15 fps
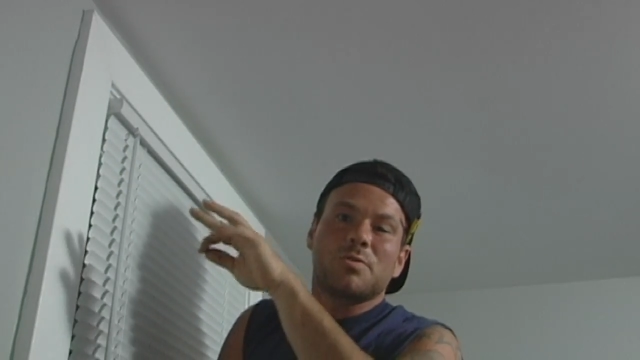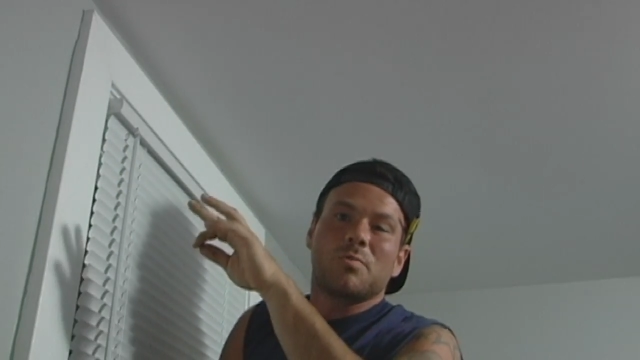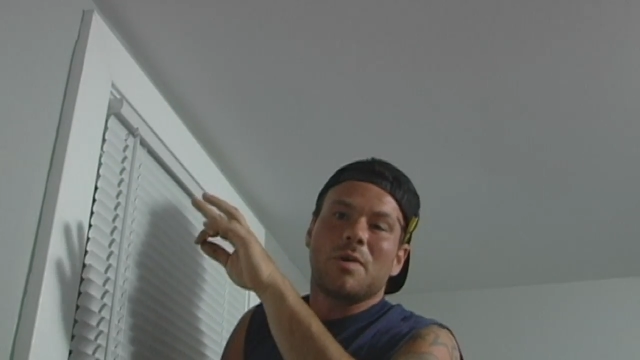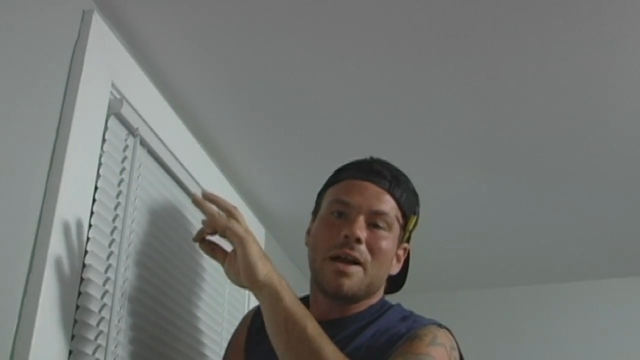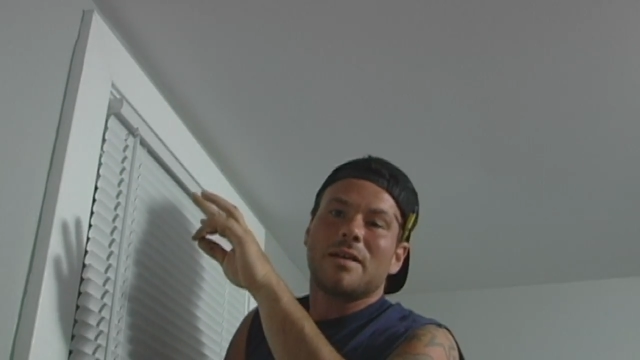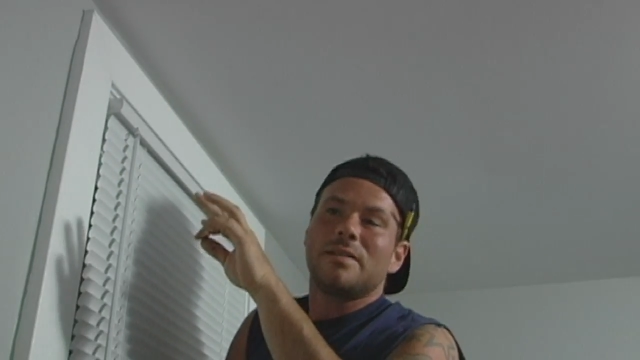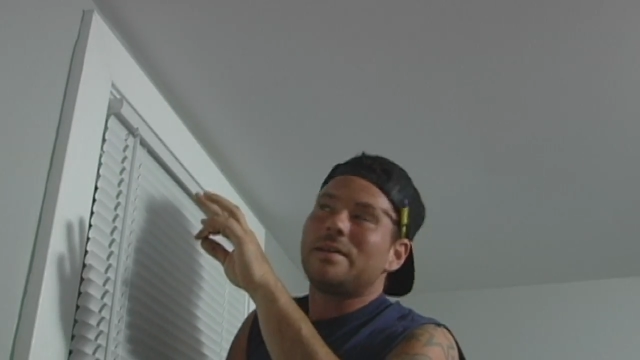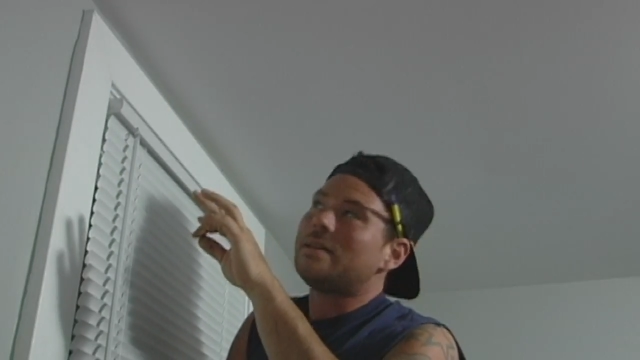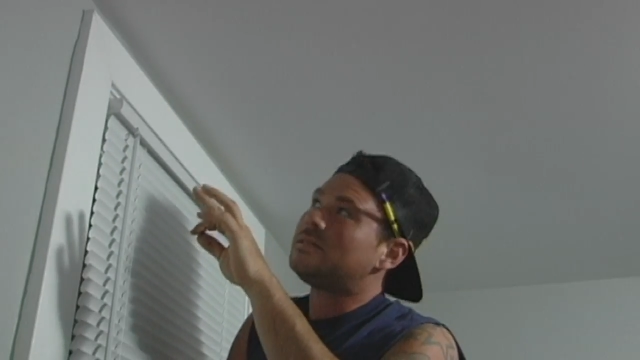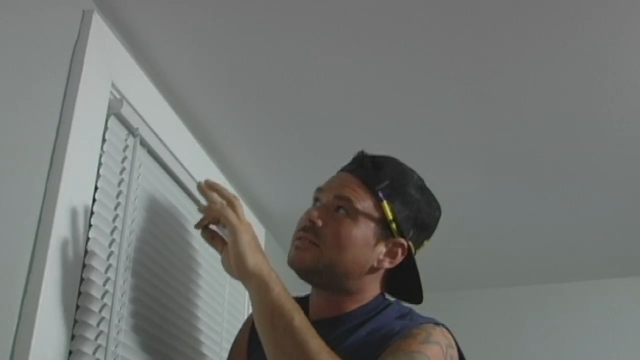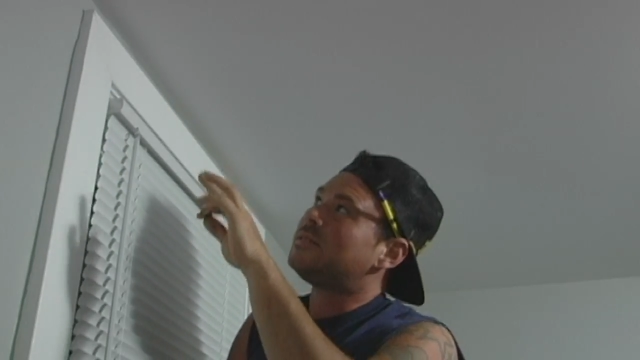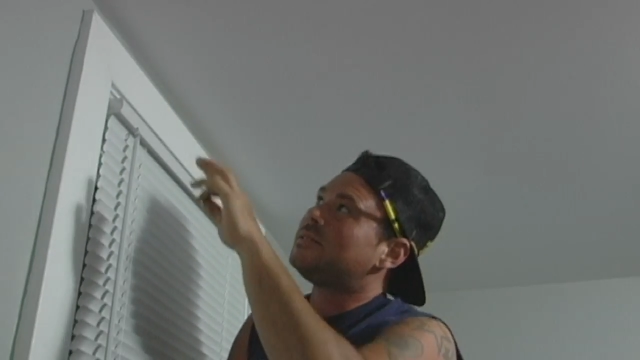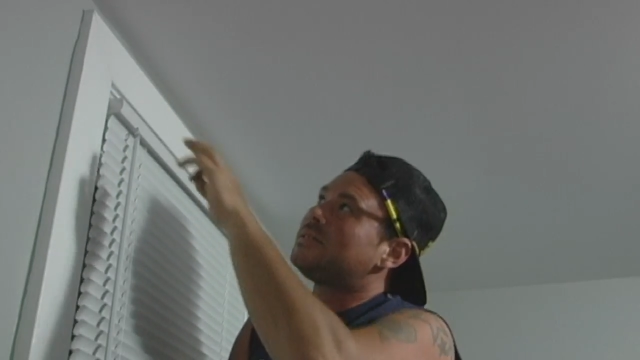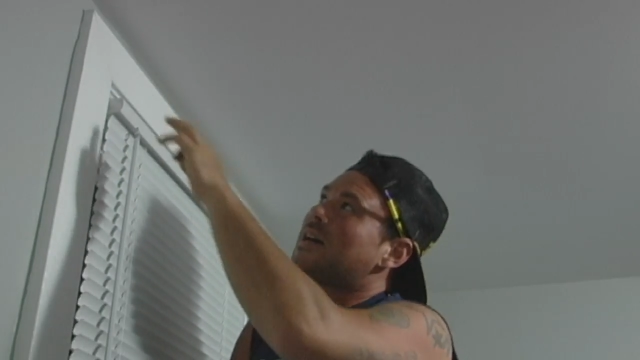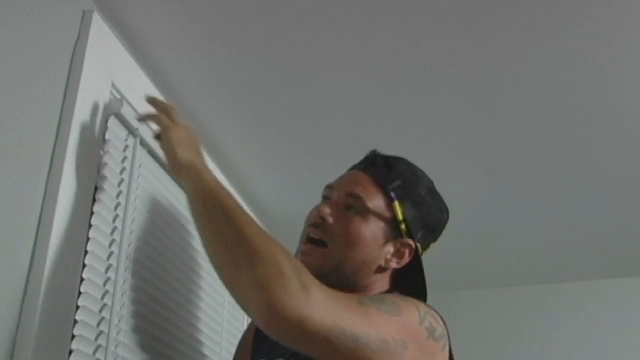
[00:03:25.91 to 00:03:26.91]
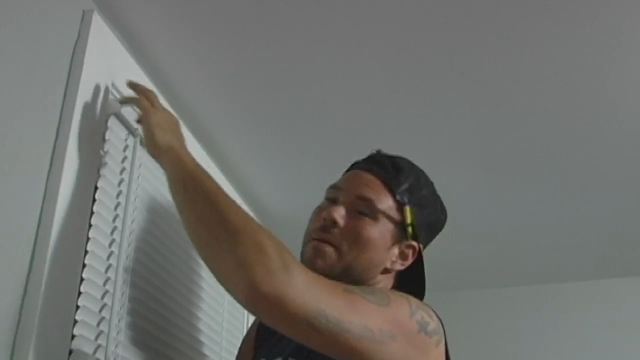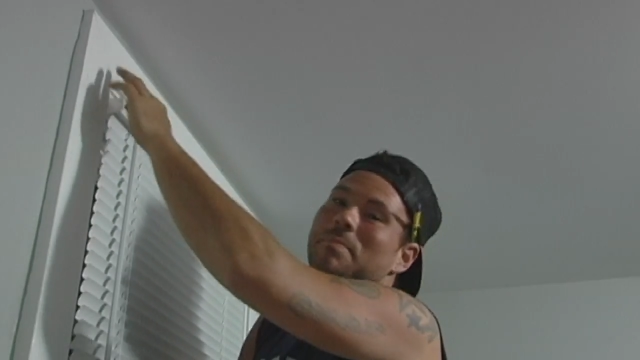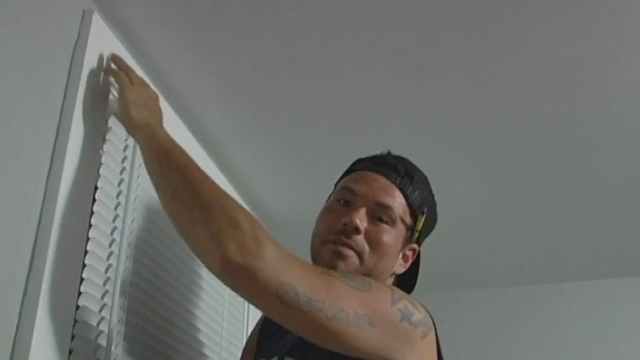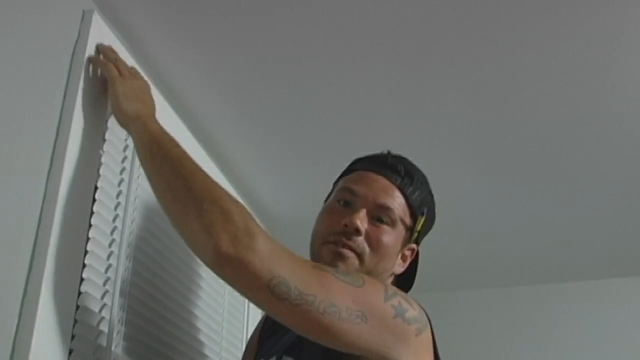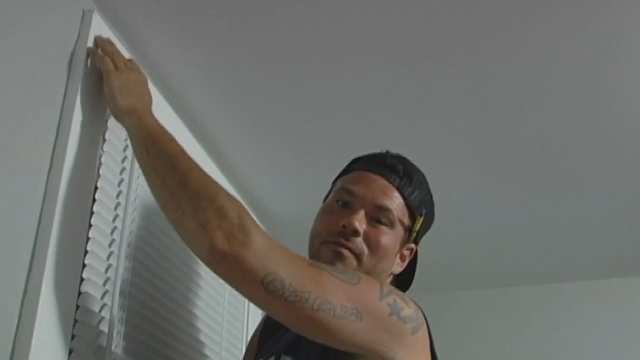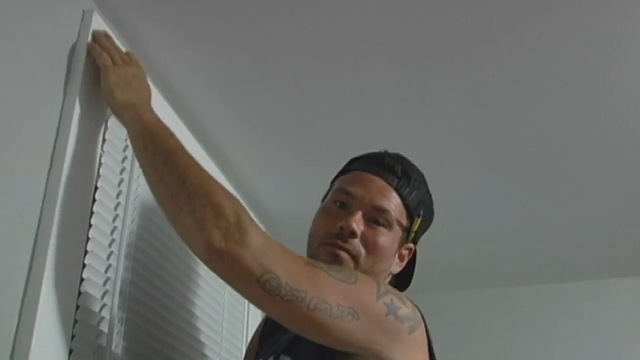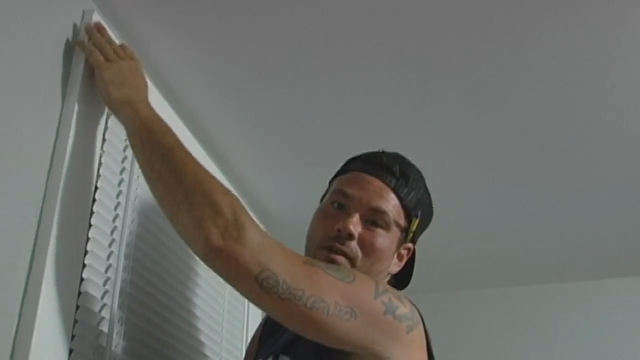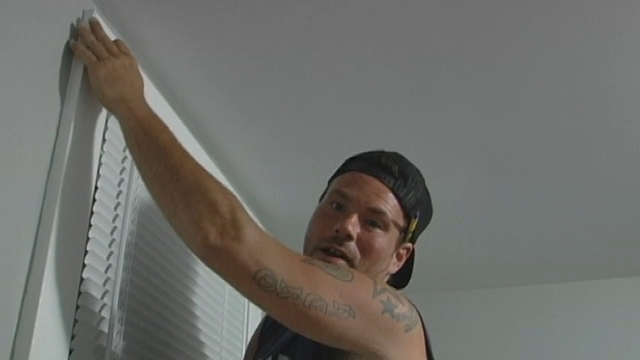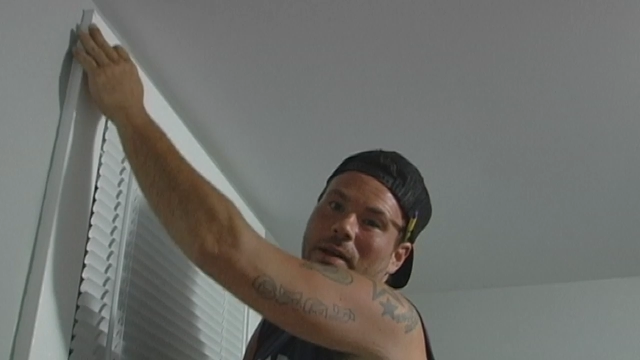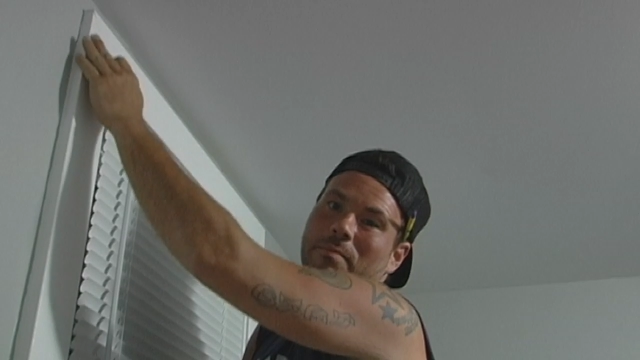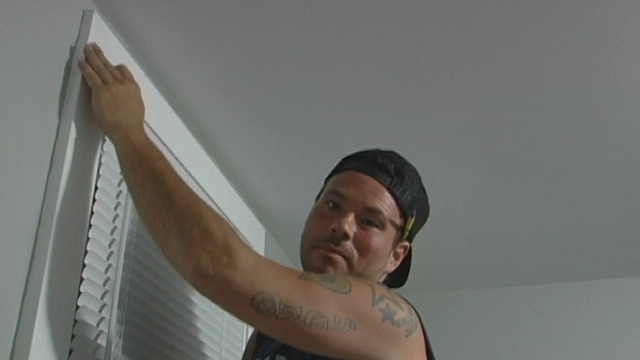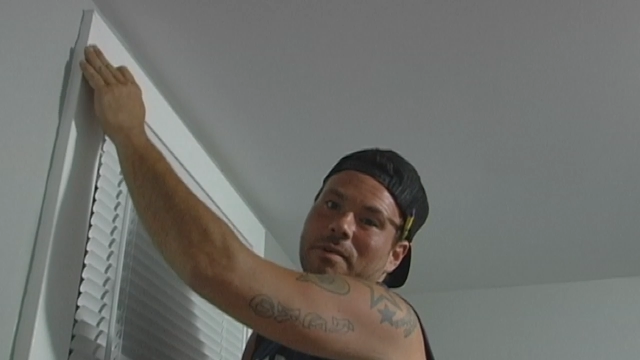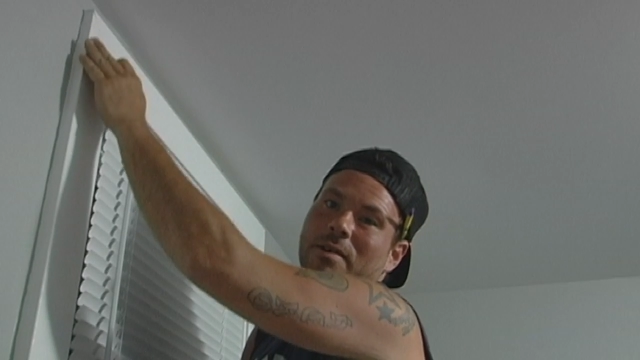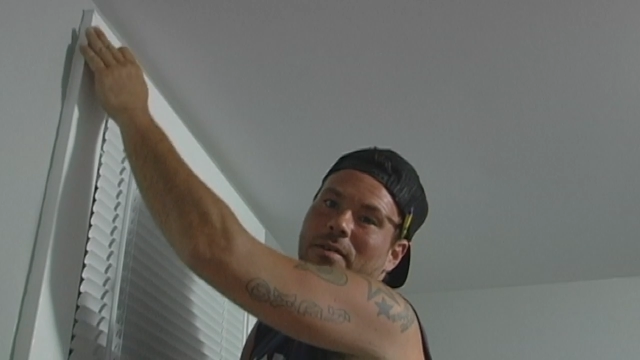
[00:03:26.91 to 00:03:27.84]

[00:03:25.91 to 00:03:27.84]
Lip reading: directly to the top of the frame.